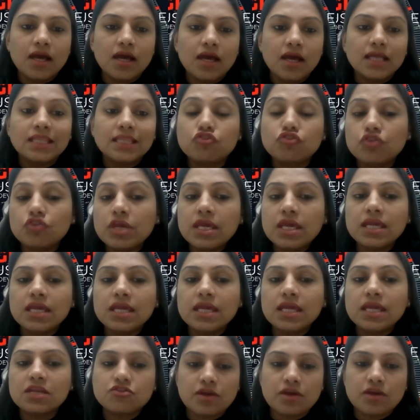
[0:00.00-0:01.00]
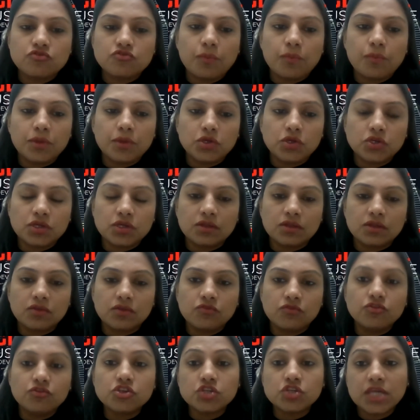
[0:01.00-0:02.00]
The three key transformation
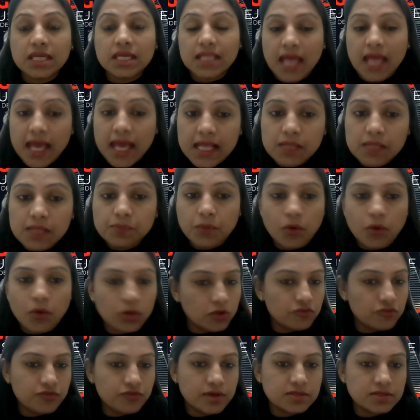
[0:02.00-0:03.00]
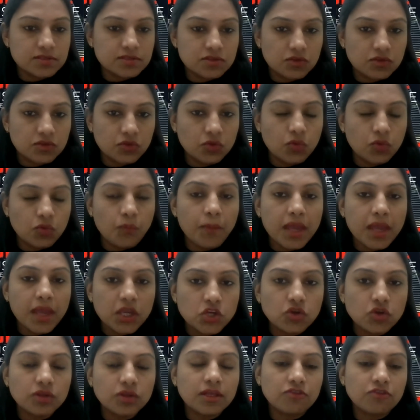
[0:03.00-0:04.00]
which can help all of us to
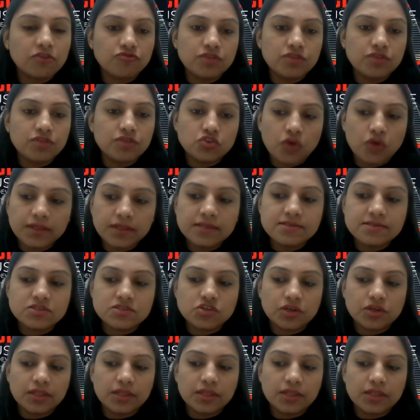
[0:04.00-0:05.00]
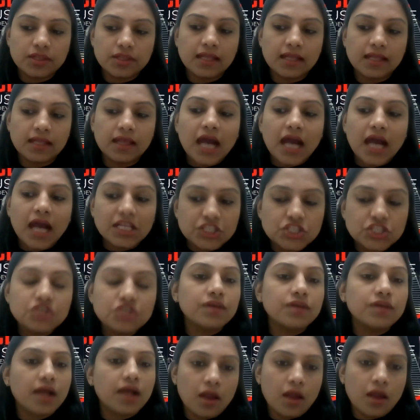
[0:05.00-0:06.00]
make sure that we join this journey and
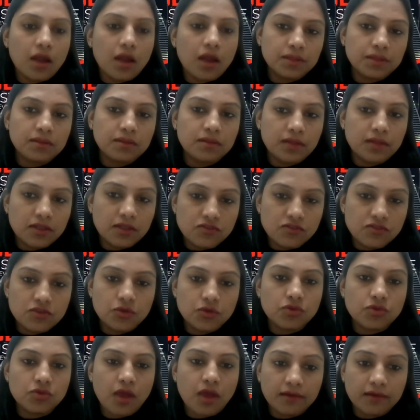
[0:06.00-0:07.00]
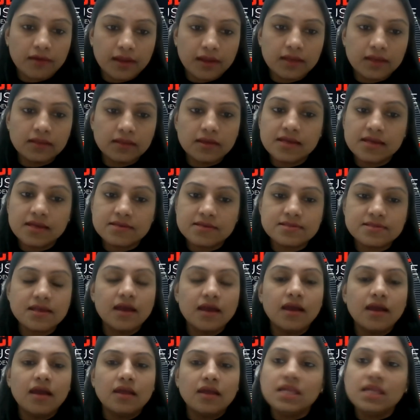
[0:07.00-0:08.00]
achieve the carbon net zero target is
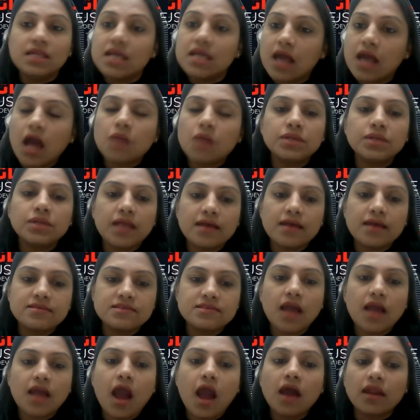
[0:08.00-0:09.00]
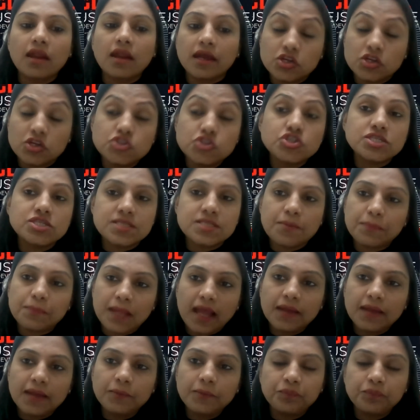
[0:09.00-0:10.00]
decarbonizing our energy
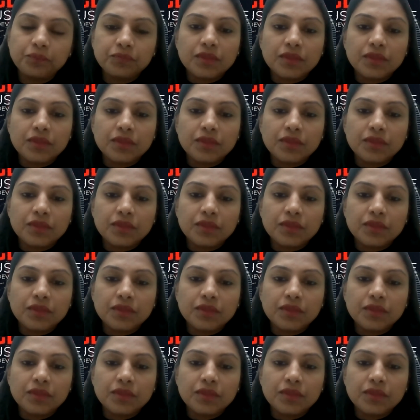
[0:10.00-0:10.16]
supply,